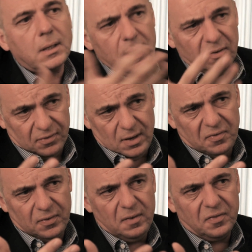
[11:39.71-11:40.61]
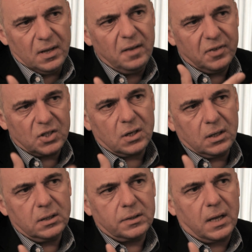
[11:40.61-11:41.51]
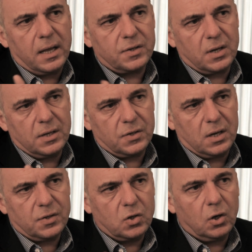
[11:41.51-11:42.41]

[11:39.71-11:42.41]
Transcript: If a child has